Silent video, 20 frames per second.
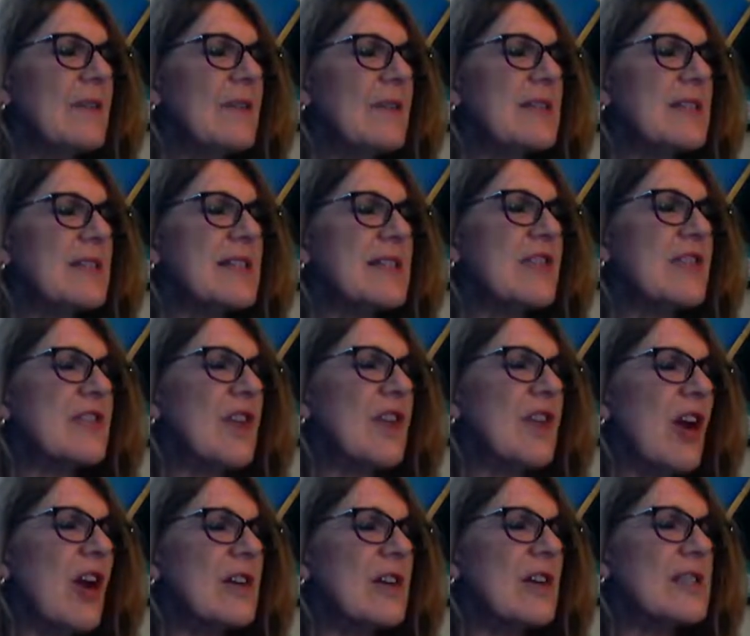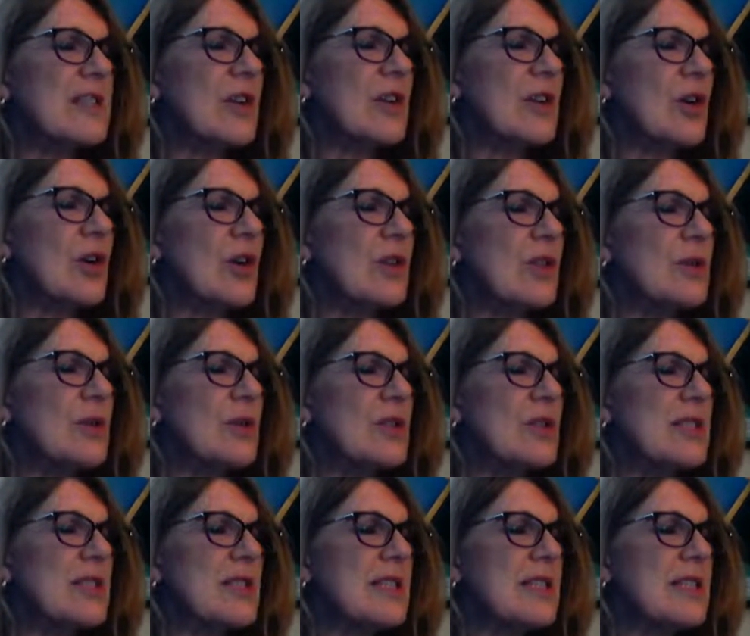the stiff locks that
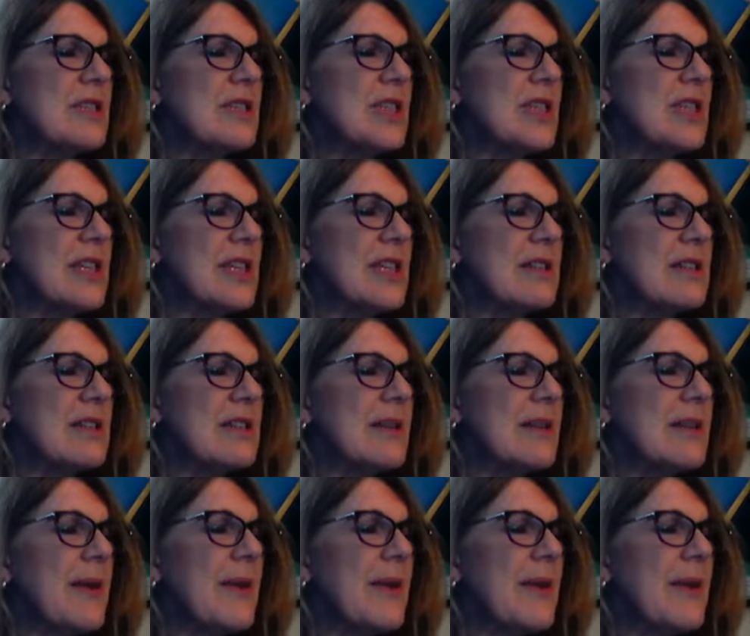almost didn't yield,